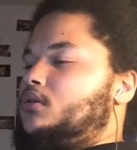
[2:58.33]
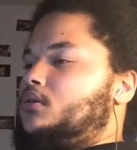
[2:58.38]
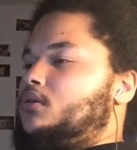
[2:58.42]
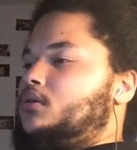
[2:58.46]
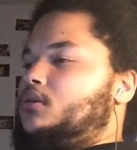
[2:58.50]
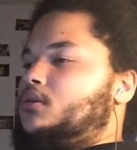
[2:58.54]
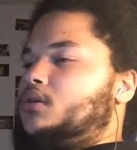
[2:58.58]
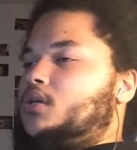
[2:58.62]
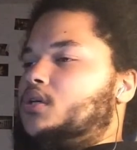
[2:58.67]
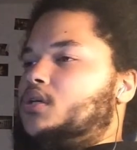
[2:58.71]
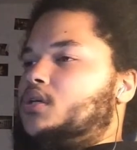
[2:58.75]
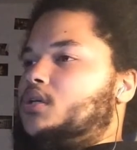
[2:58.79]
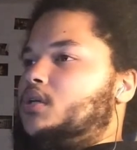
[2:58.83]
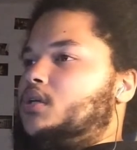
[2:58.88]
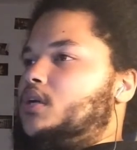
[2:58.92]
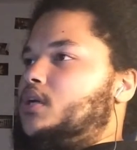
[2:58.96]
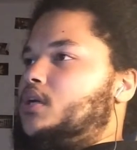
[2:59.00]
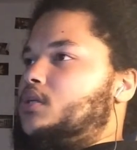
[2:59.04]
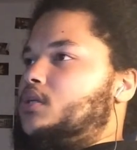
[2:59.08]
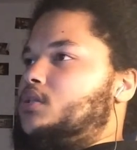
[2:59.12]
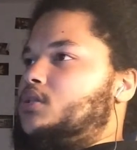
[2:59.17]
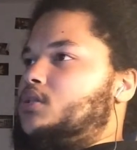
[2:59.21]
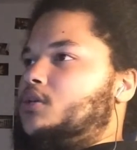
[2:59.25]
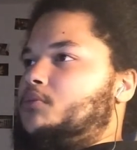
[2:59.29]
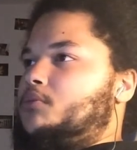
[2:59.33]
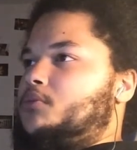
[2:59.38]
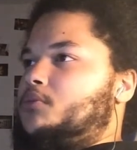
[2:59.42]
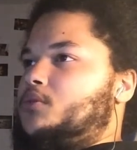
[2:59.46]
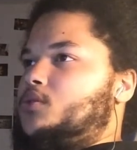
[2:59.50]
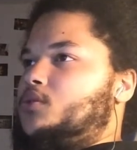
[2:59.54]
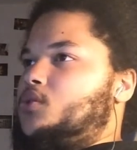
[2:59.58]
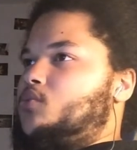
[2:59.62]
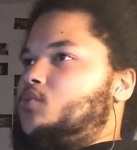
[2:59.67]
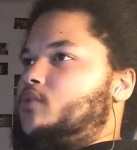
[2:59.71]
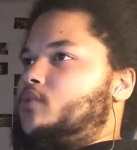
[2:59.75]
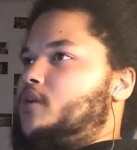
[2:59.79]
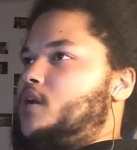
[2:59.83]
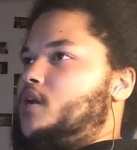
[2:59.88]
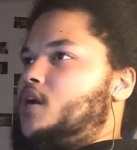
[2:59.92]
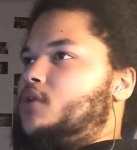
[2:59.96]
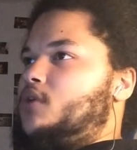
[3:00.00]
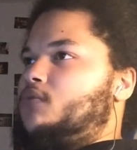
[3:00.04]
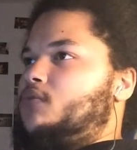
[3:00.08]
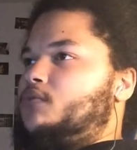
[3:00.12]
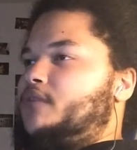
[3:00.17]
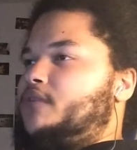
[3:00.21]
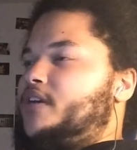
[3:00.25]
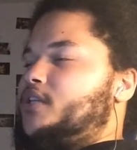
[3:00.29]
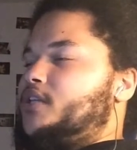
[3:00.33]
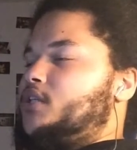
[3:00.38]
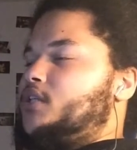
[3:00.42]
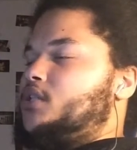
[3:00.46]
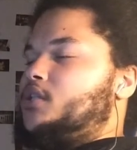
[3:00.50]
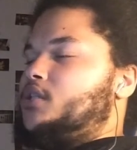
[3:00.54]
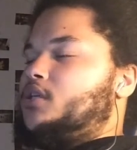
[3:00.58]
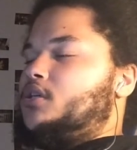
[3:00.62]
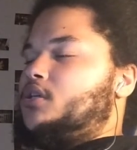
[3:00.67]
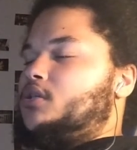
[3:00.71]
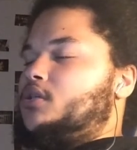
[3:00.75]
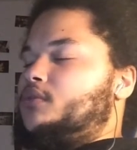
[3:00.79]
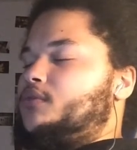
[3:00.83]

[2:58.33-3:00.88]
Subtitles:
looking like something straight out of VeggieTales,